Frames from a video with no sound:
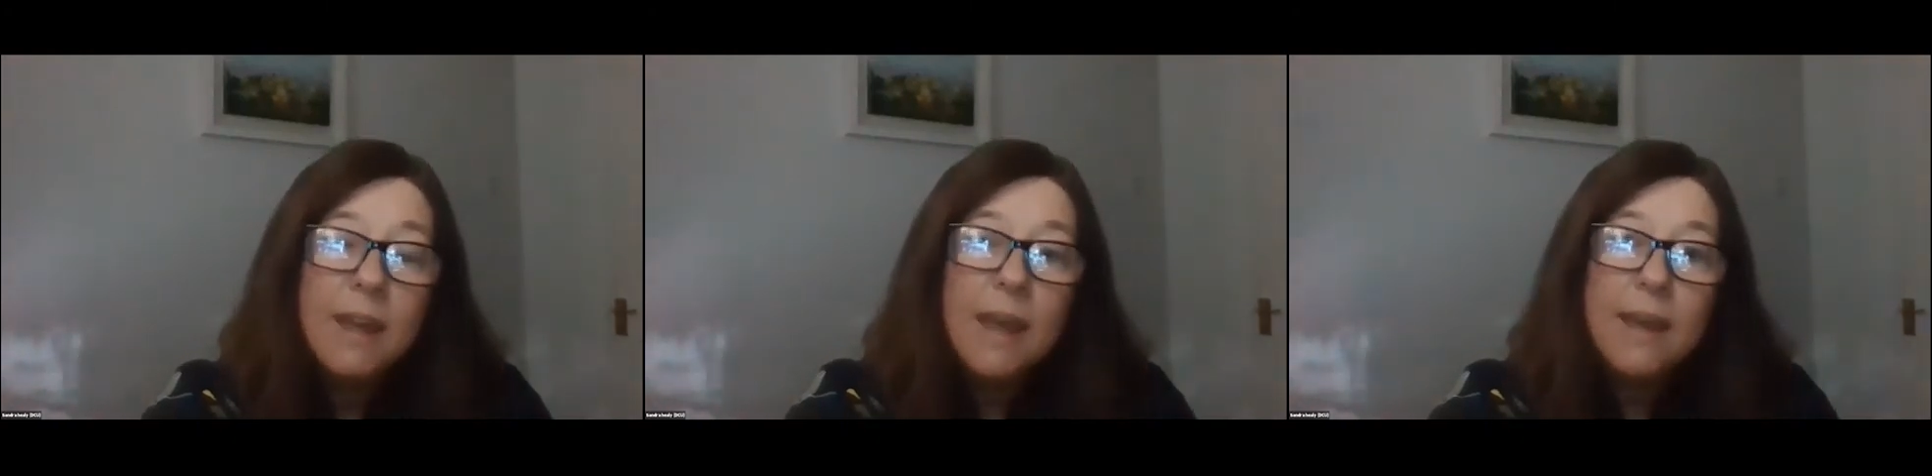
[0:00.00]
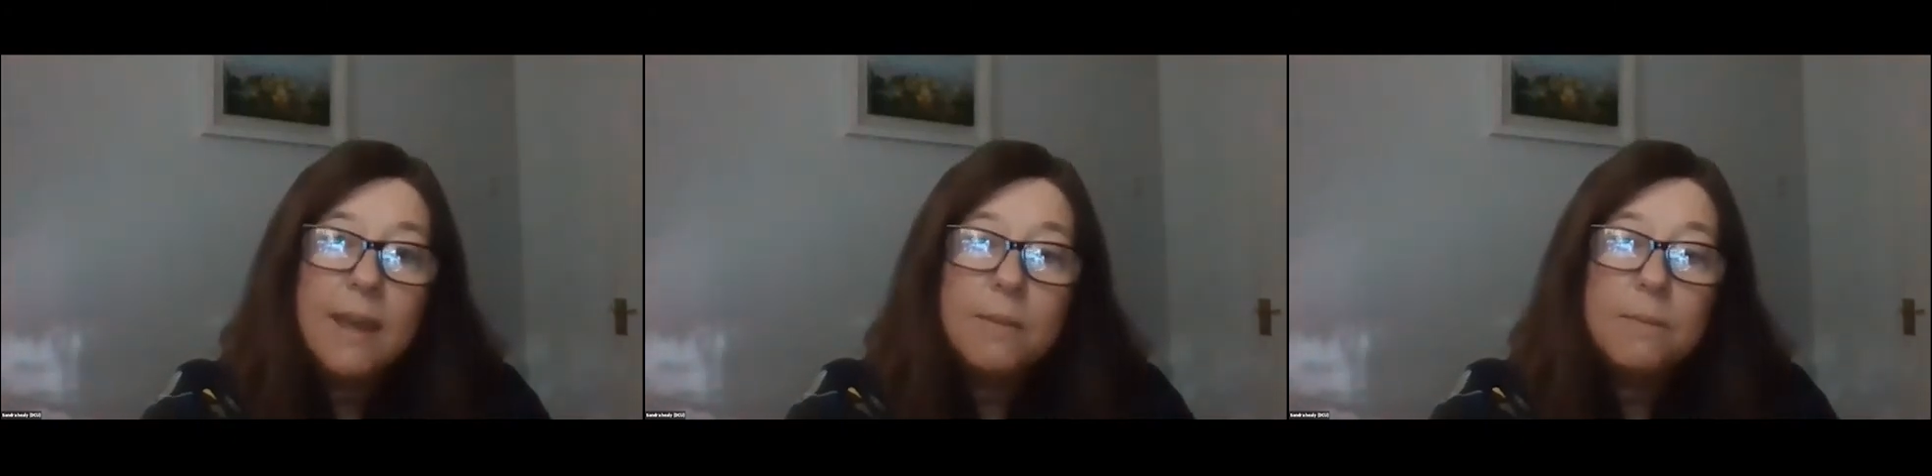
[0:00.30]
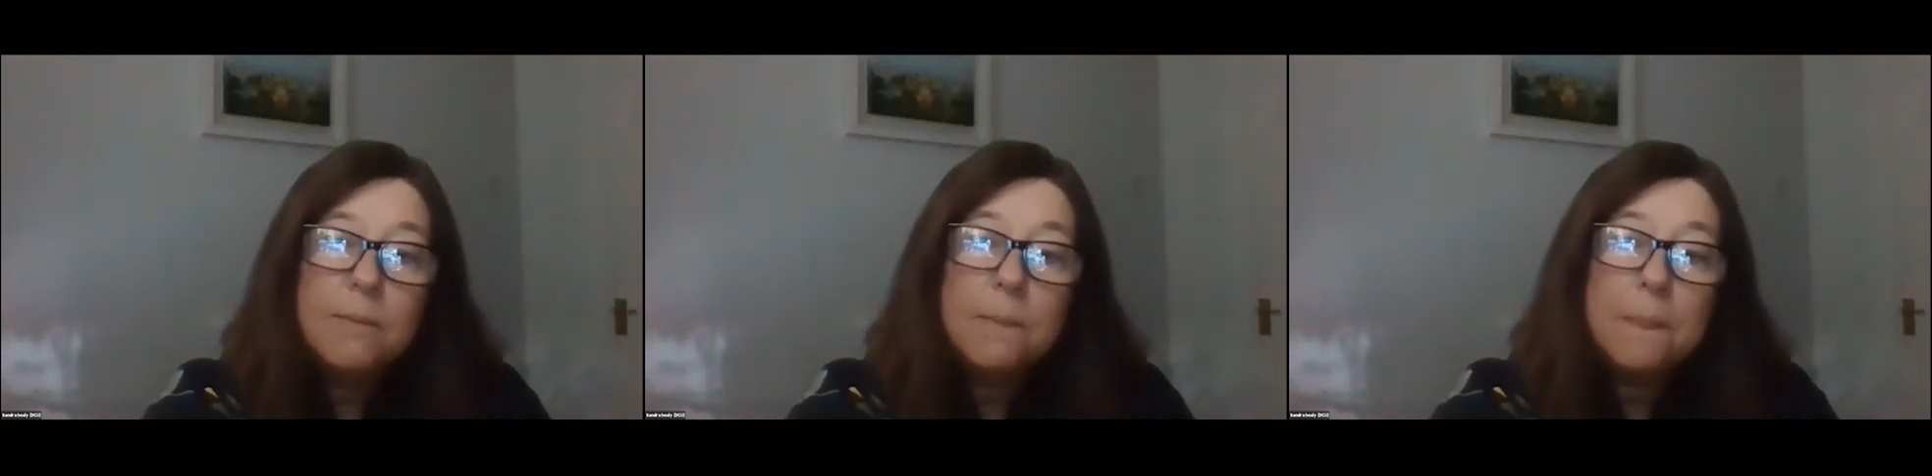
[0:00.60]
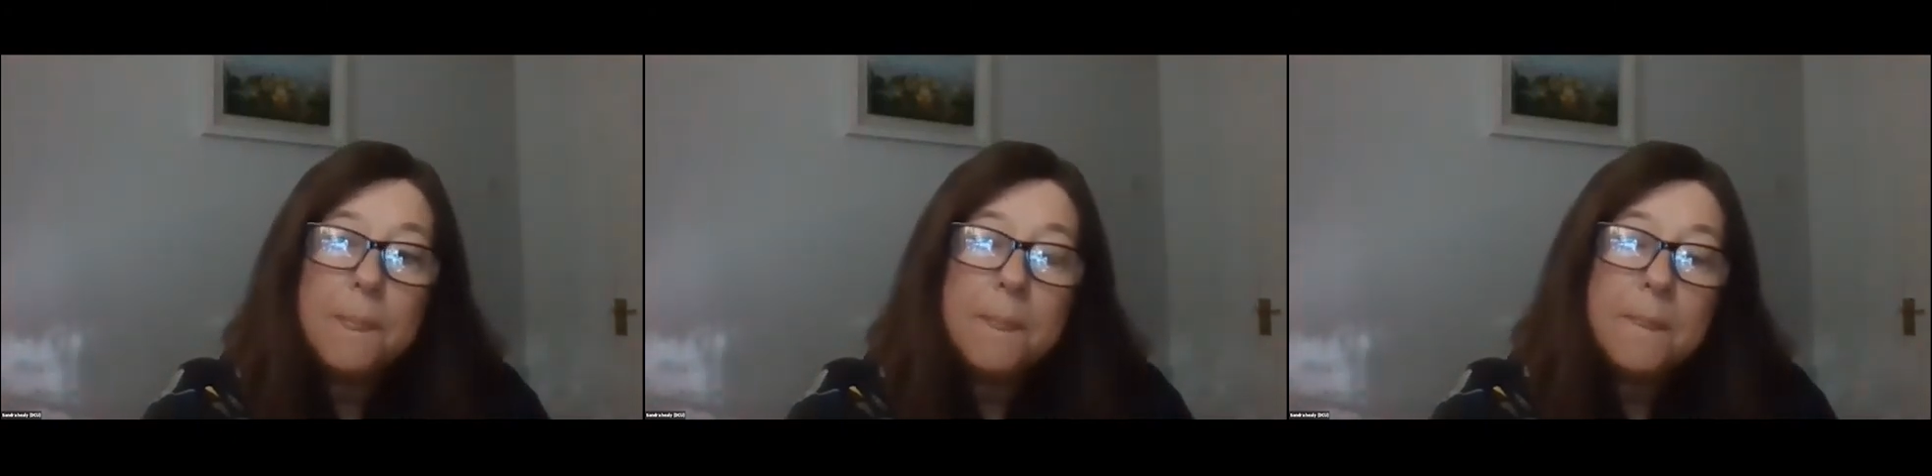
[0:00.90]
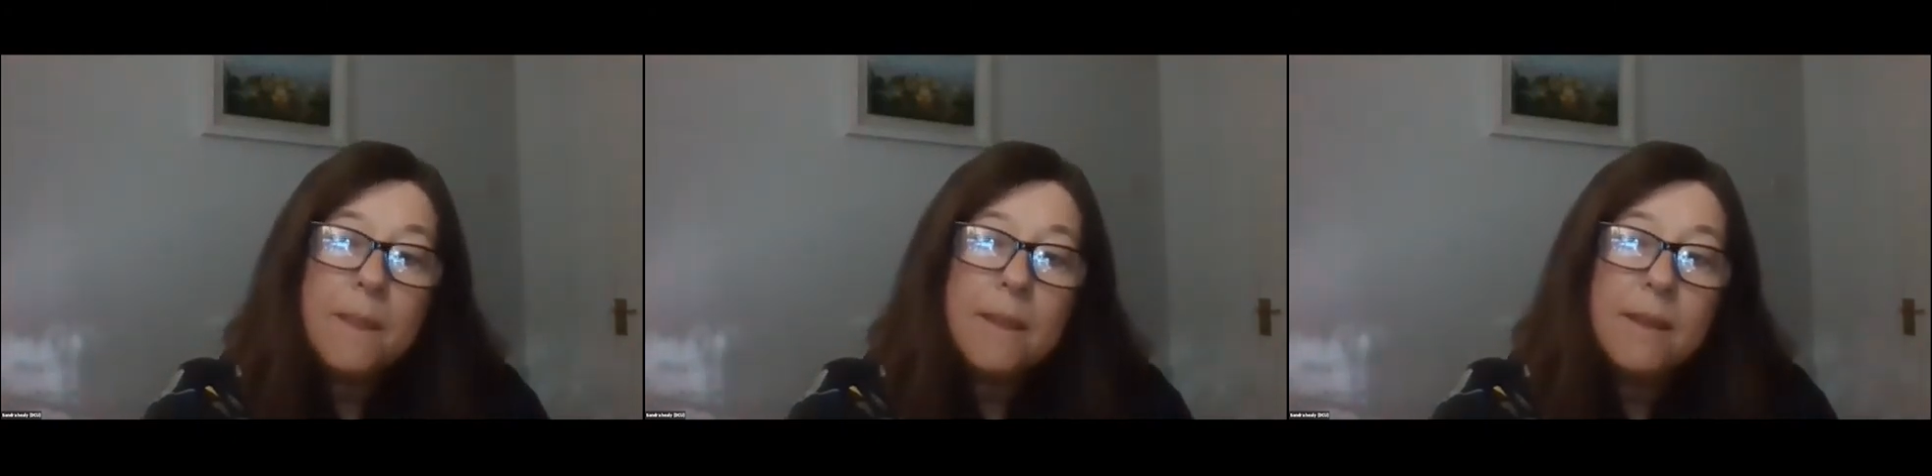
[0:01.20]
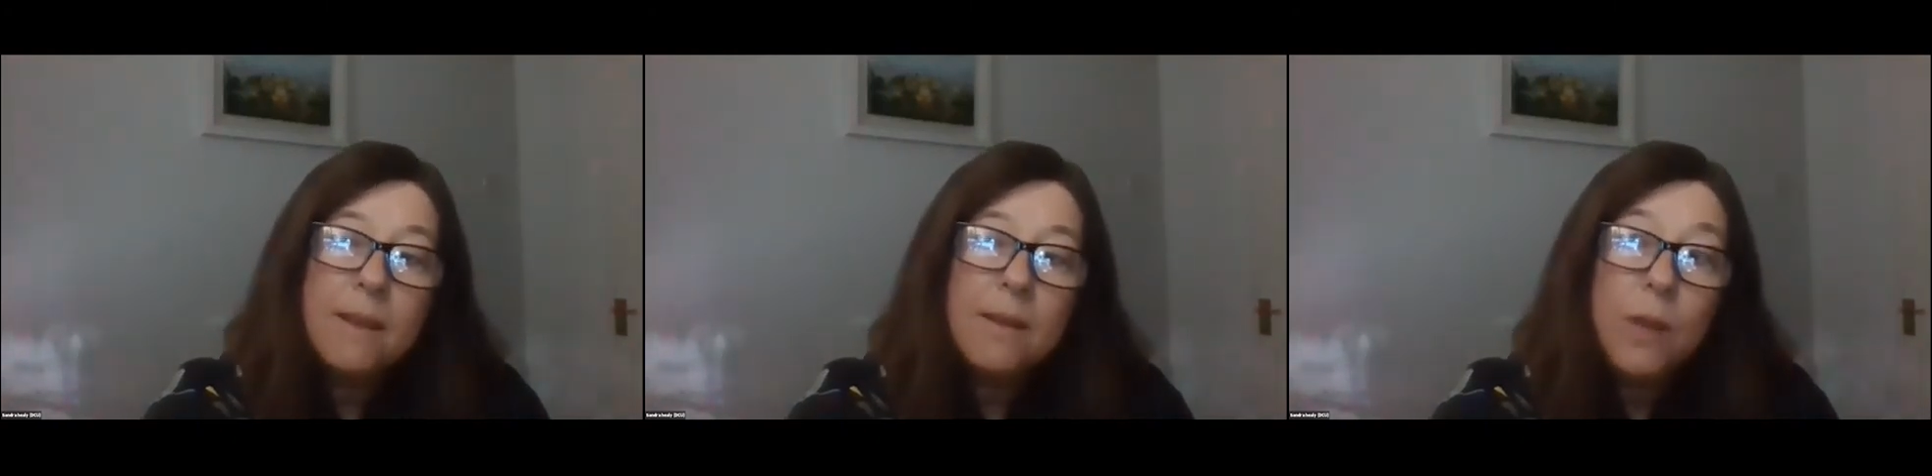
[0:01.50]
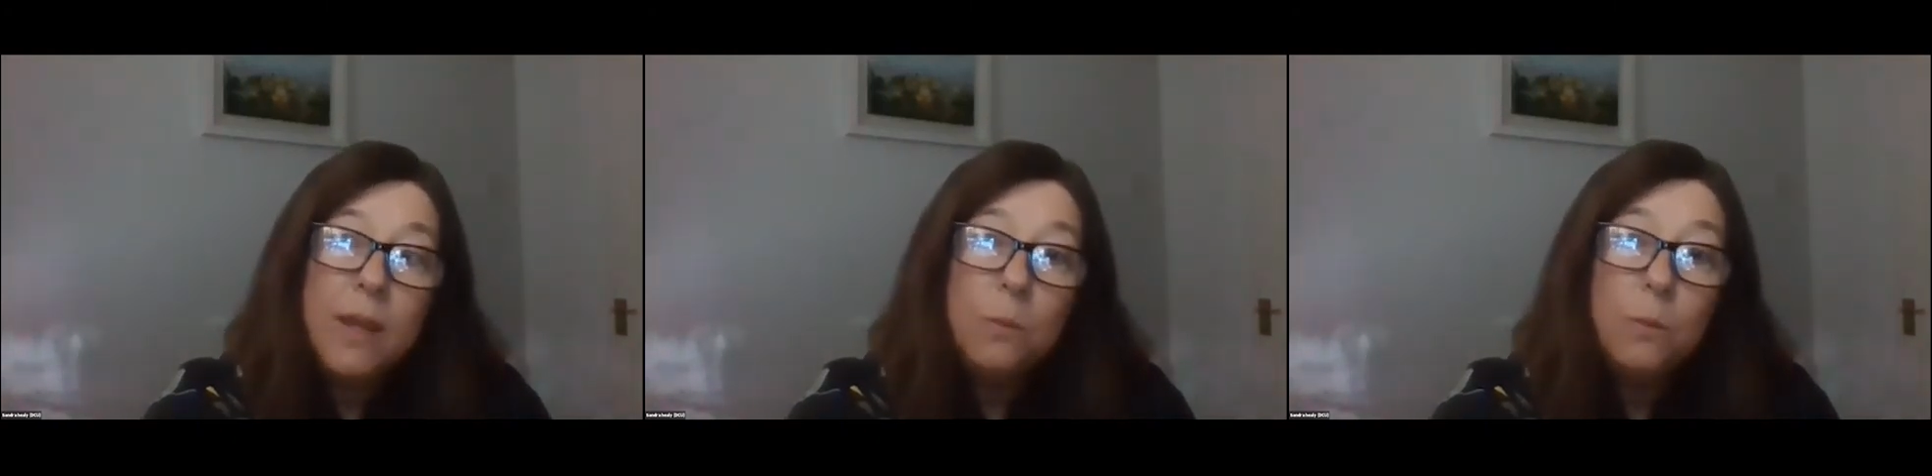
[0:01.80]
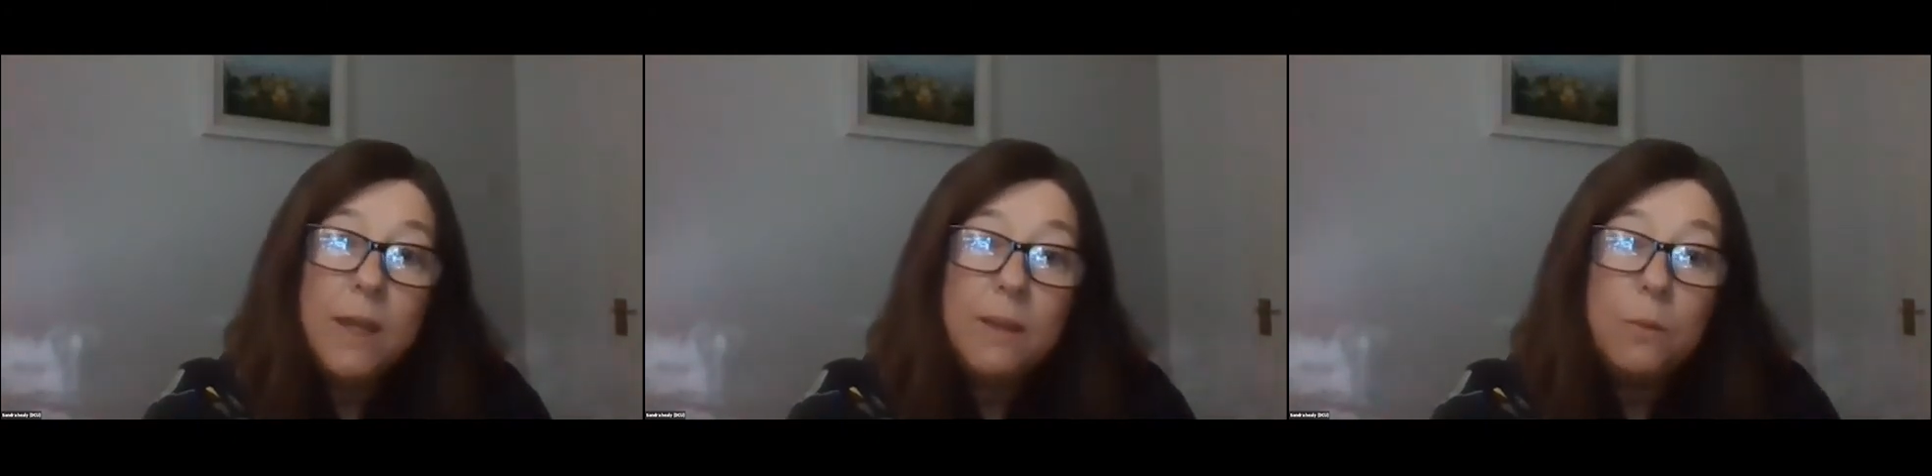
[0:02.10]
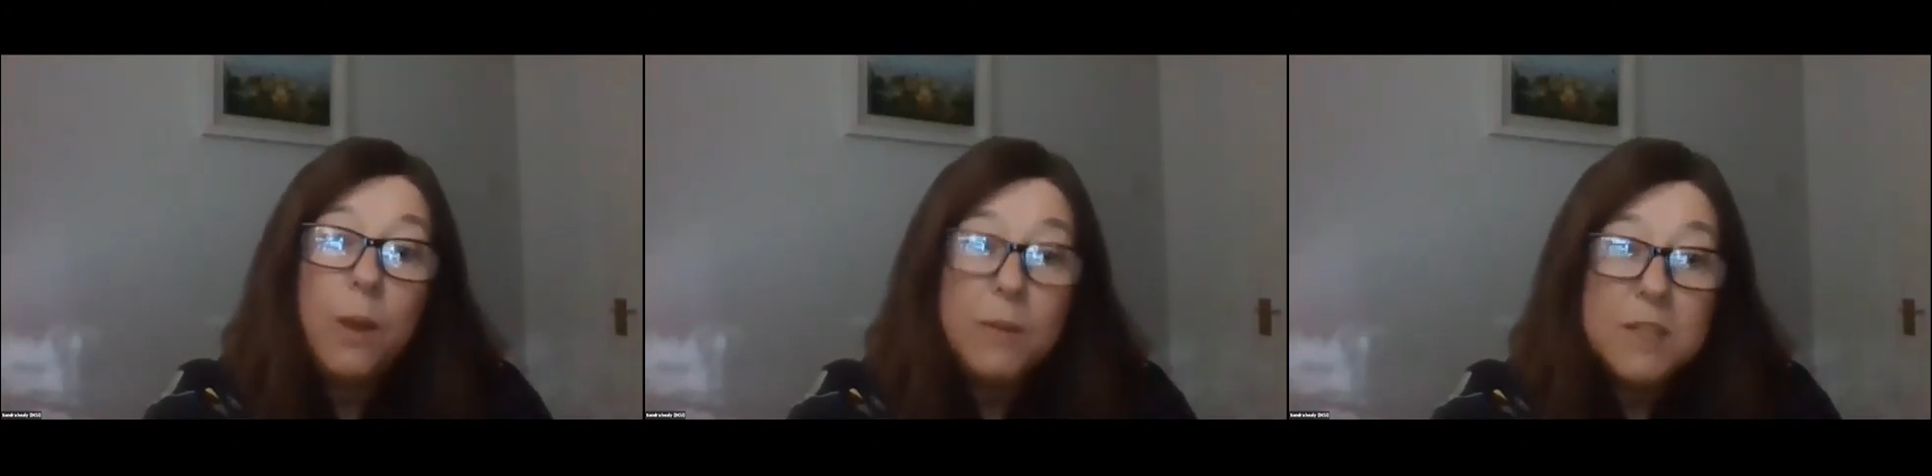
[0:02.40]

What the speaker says: When we